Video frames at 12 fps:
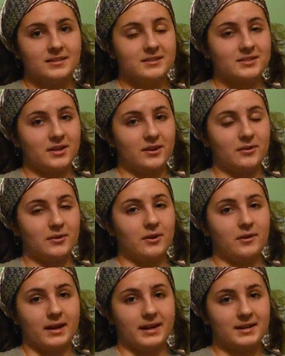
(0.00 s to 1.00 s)
So
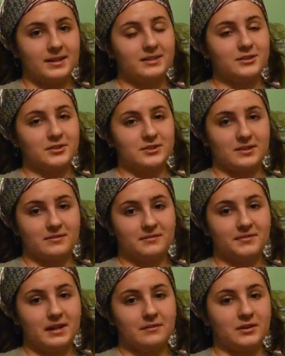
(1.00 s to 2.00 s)
go ahead and do yourself a
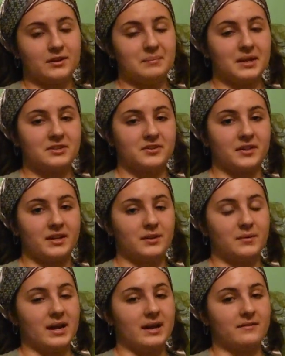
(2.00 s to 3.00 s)
favor and make sure that you
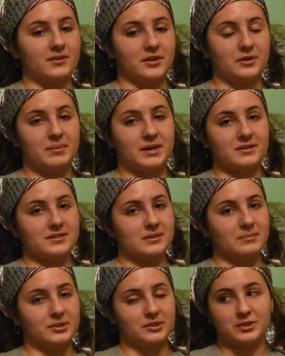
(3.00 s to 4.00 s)
have a good pair of
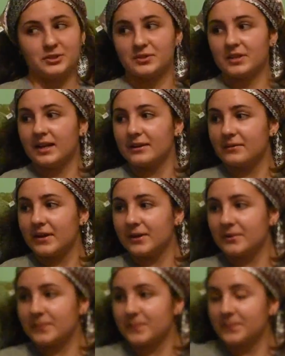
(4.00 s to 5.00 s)
slip-on shoes lying around.